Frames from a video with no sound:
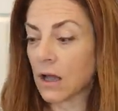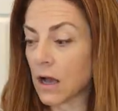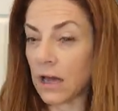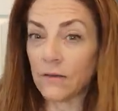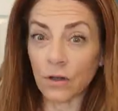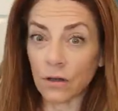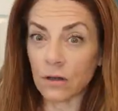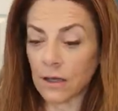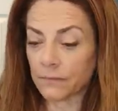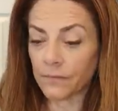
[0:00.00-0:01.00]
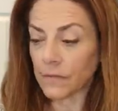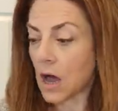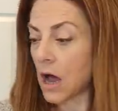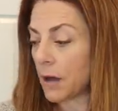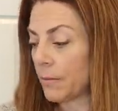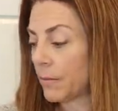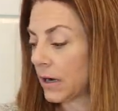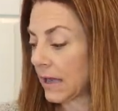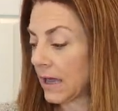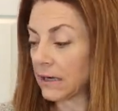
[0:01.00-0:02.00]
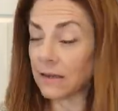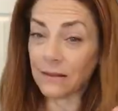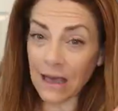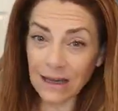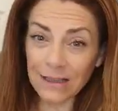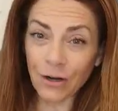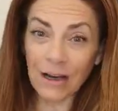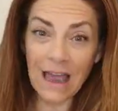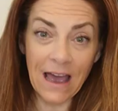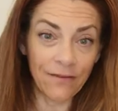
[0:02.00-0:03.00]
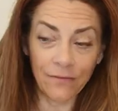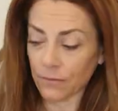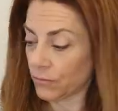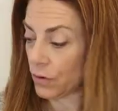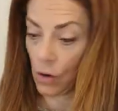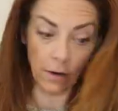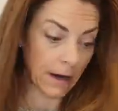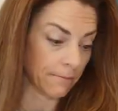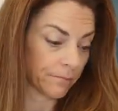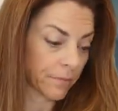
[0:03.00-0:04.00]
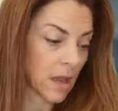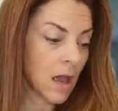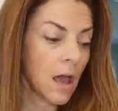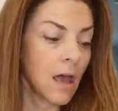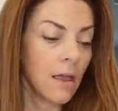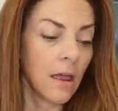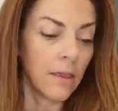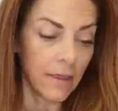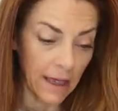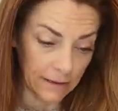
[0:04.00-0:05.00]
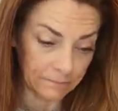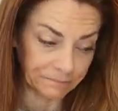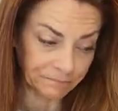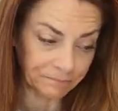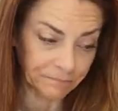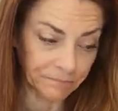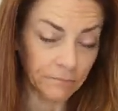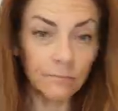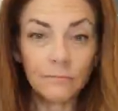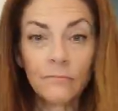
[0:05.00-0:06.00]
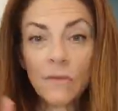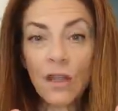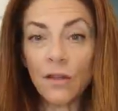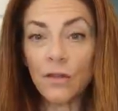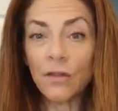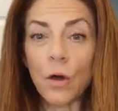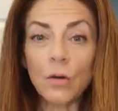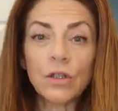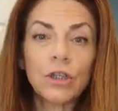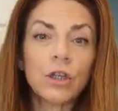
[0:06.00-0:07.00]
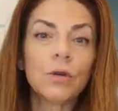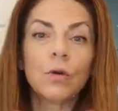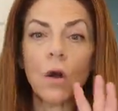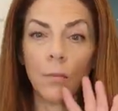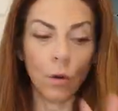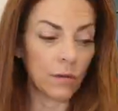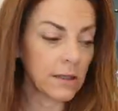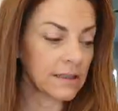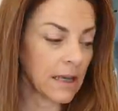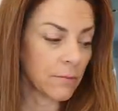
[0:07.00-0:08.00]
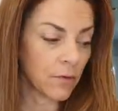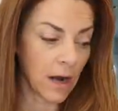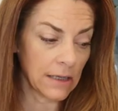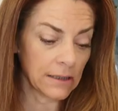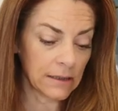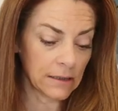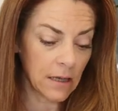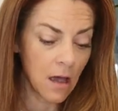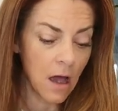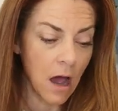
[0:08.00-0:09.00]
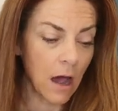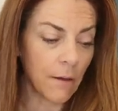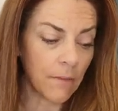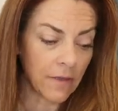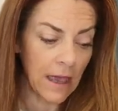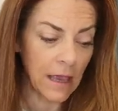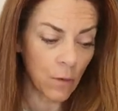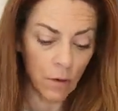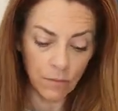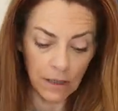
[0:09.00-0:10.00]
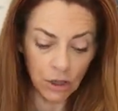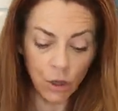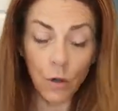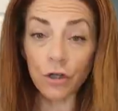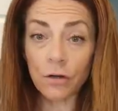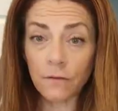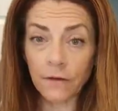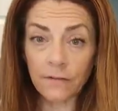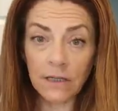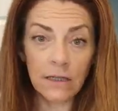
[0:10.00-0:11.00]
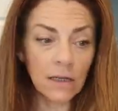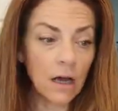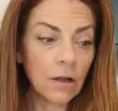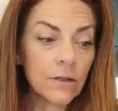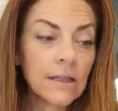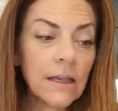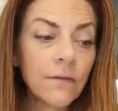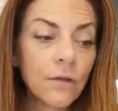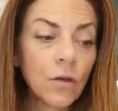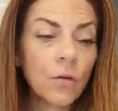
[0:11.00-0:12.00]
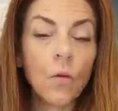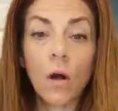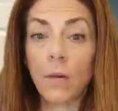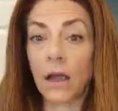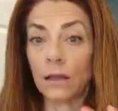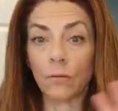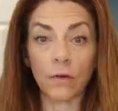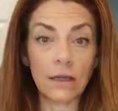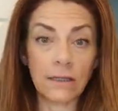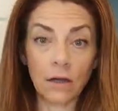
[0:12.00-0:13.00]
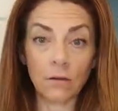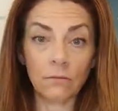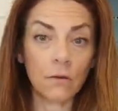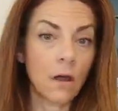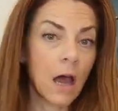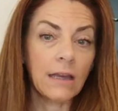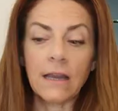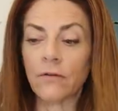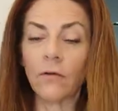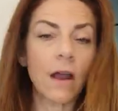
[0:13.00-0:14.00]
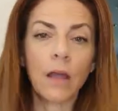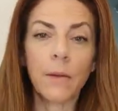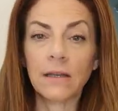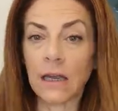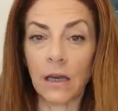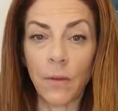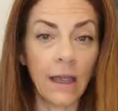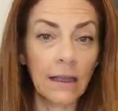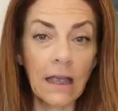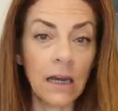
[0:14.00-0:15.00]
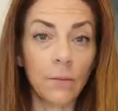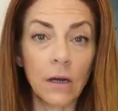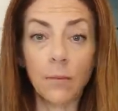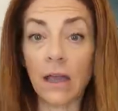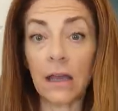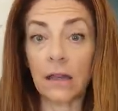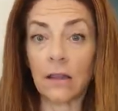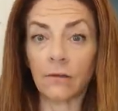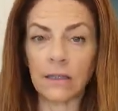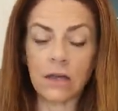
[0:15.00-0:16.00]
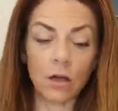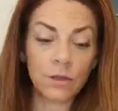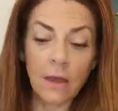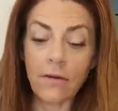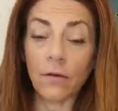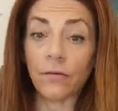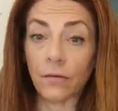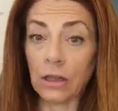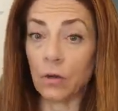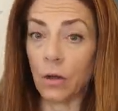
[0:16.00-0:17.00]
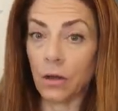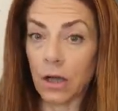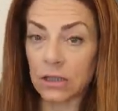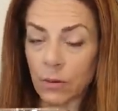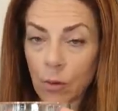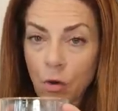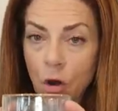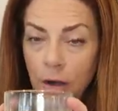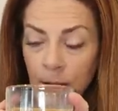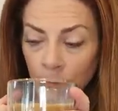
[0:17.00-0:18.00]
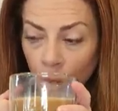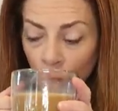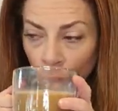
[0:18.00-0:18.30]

kind of a good thing. Um, but again, that is our caf program. Then those two are both the same price. Um, they would be $215 if you are buying them retail. I never recommend anybody anybody buy anything retail because we have a free loyal customer program